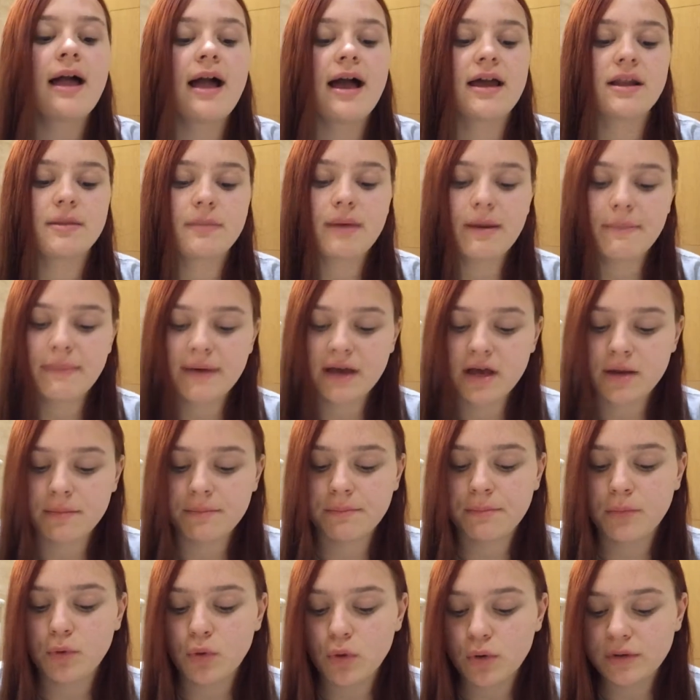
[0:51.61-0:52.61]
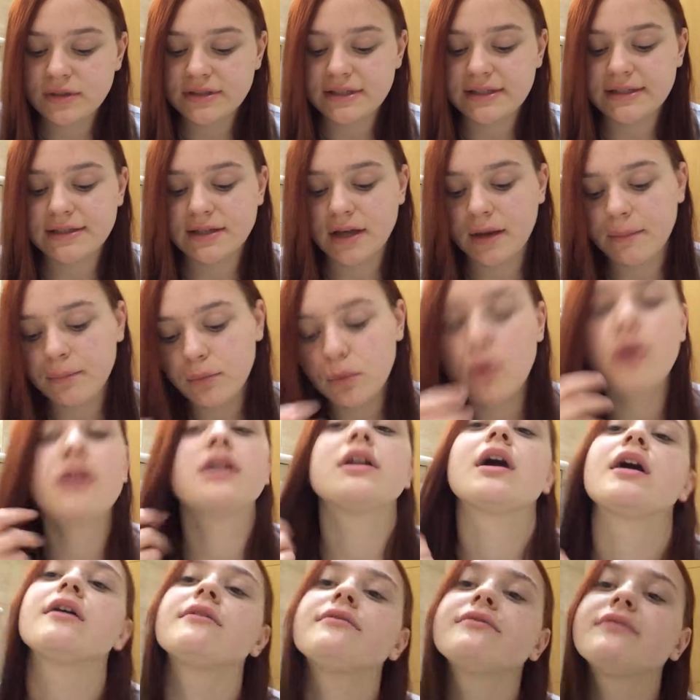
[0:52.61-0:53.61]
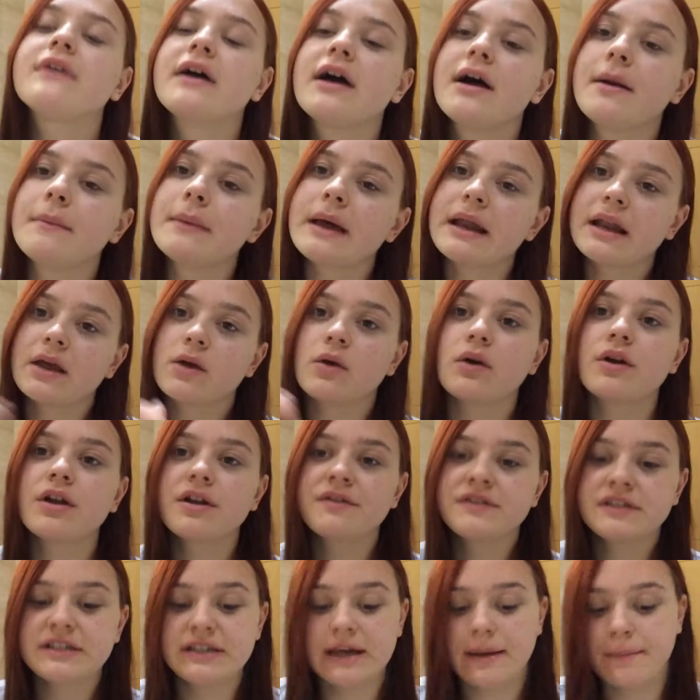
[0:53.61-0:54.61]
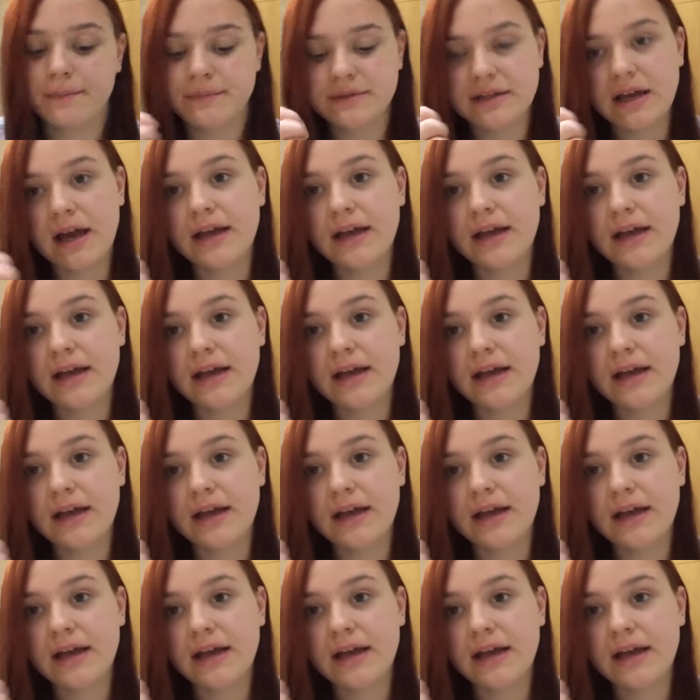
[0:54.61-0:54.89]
and I might pick up more since I bought enough and I got enough stamps.